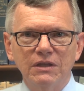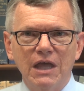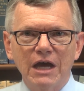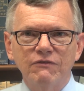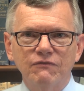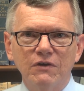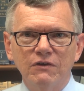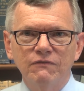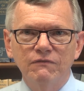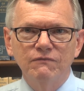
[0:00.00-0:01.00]
the
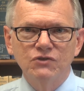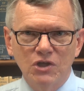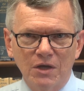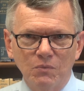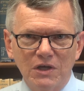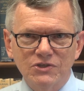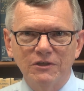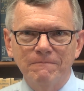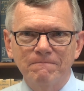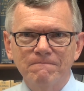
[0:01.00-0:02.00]
life of John
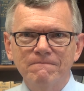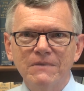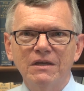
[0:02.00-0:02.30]
Wesley.